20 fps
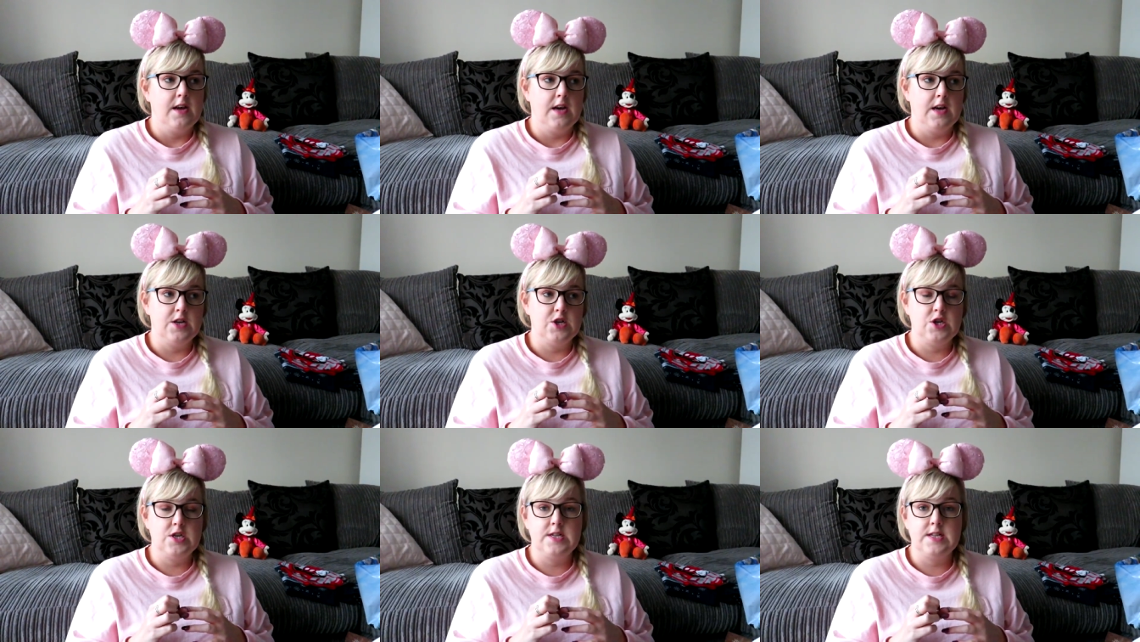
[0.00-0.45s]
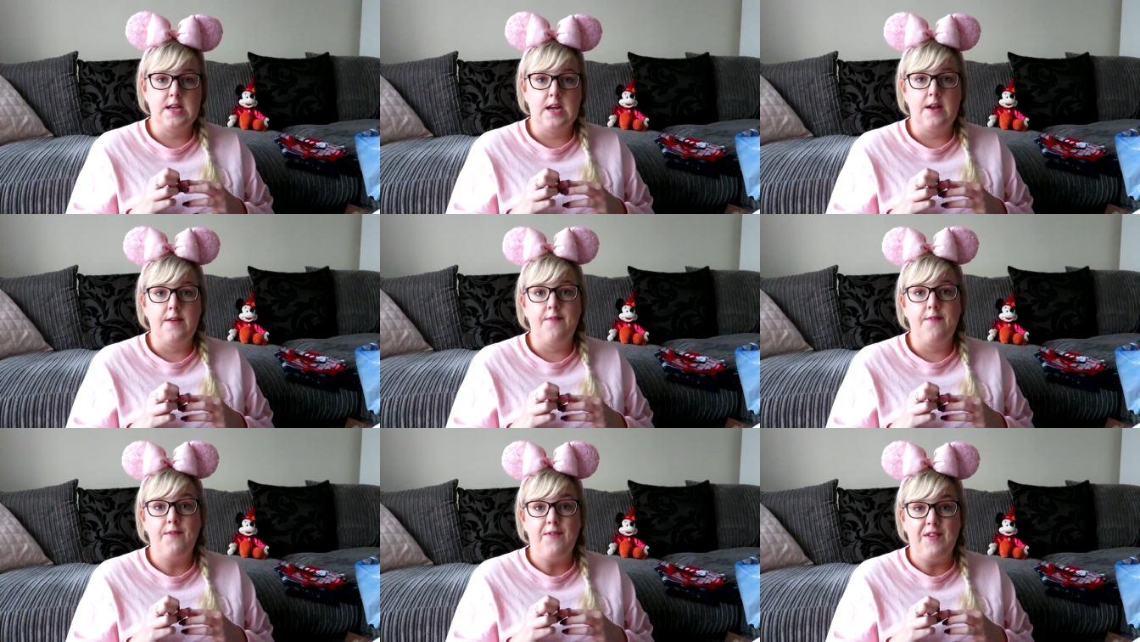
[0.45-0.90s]
And she
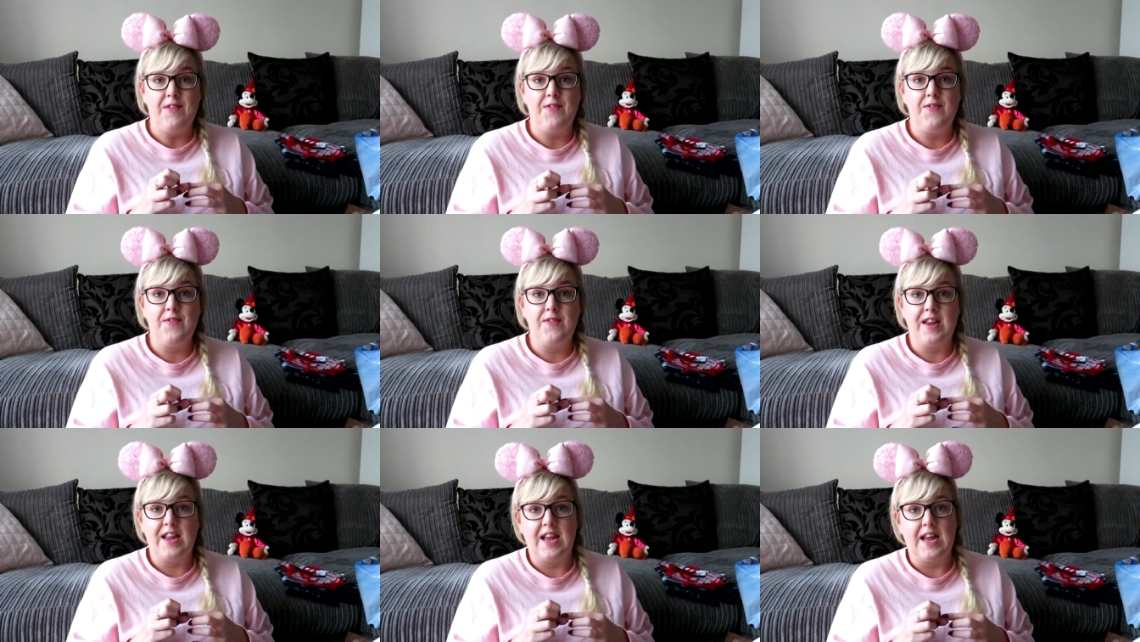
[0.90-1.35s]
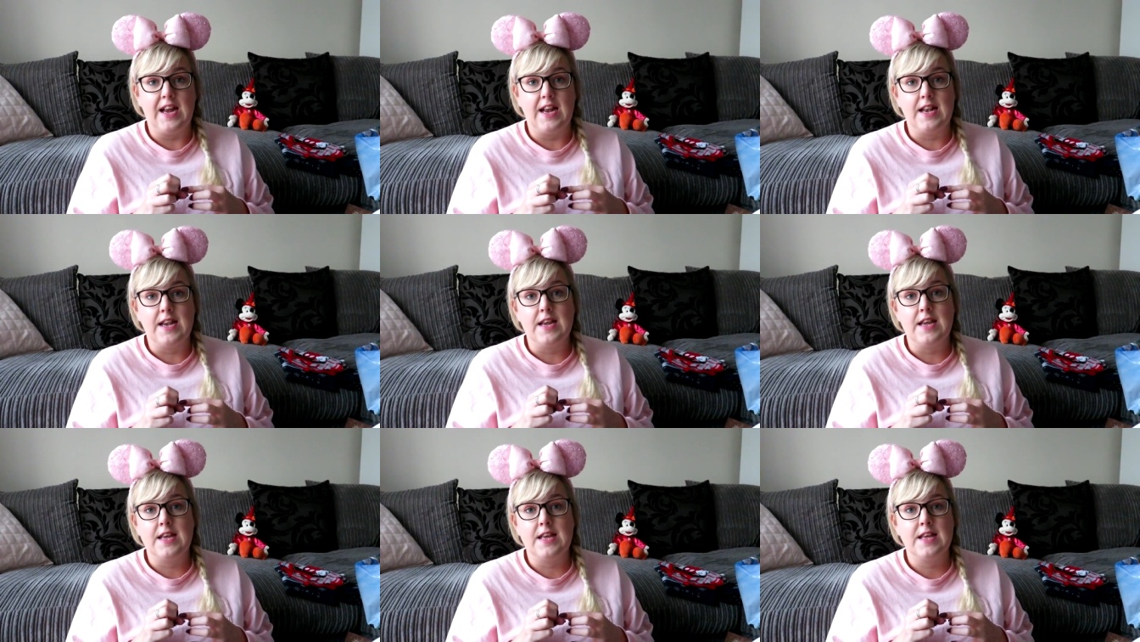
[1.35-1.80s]
said
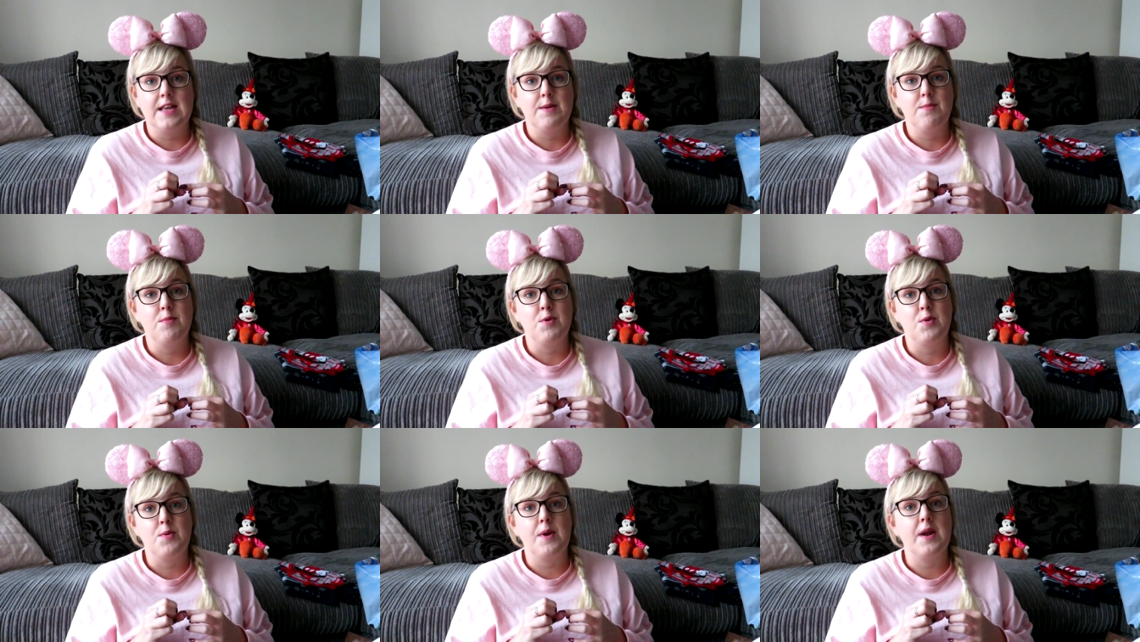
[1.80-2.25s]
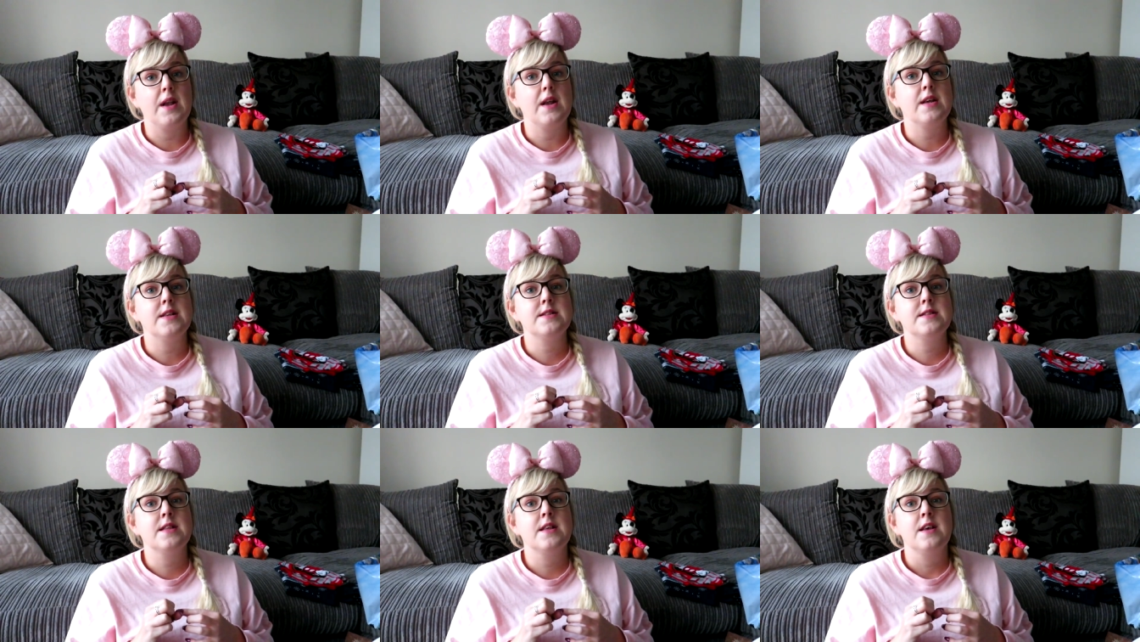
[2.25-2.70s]
15 between
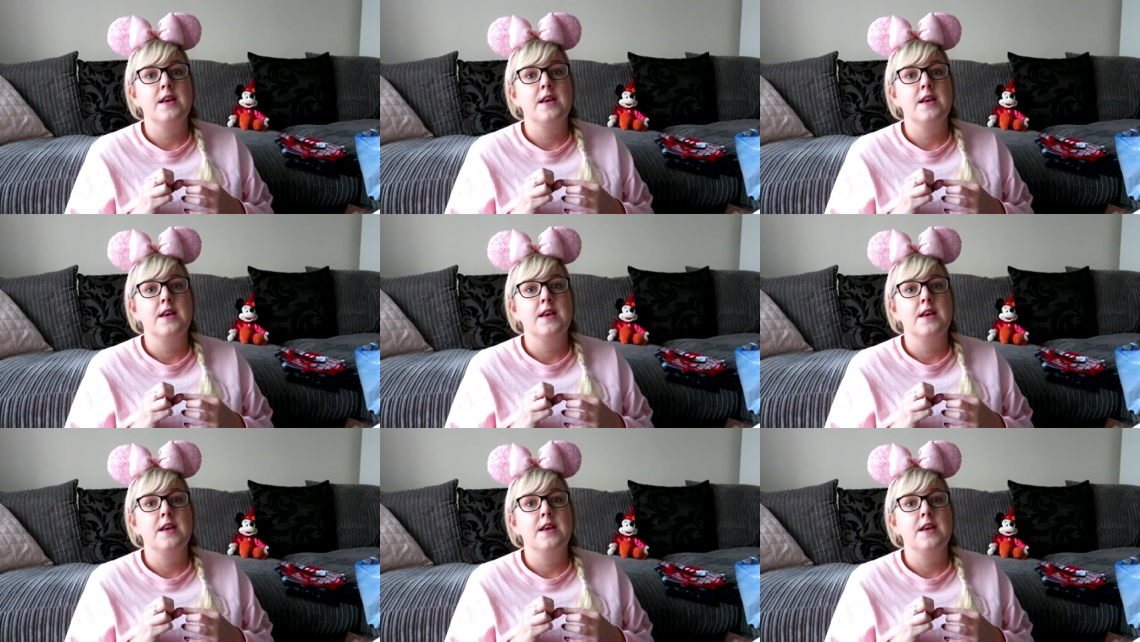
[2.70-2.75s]
us.